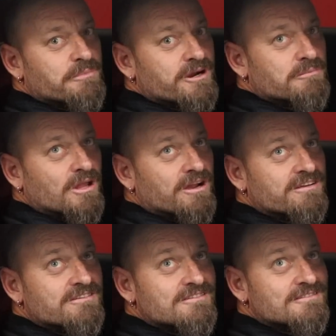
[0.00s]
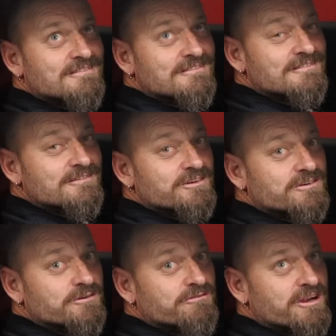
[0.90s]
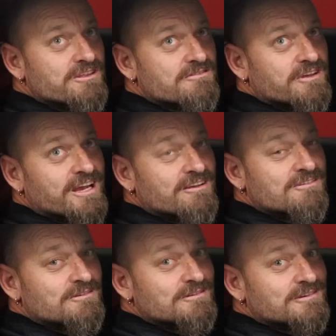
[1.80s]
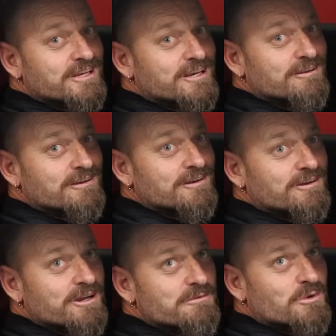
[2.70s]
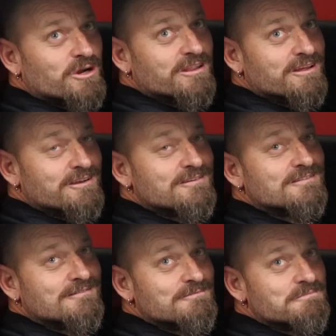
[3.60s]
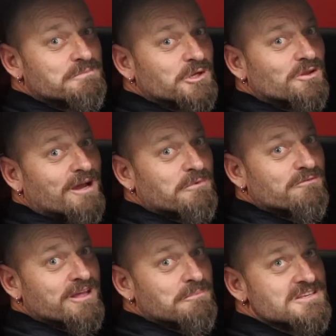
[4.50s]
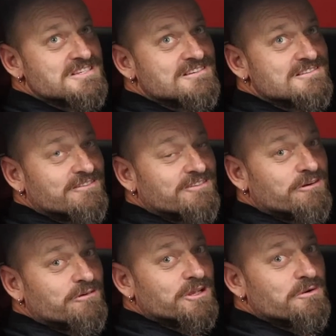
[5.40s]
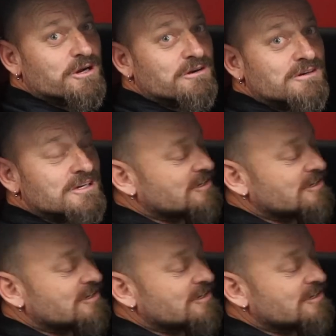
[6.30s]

pair of blokes, good friends of ours, and uh, I admire their build up of their business. They've done really well.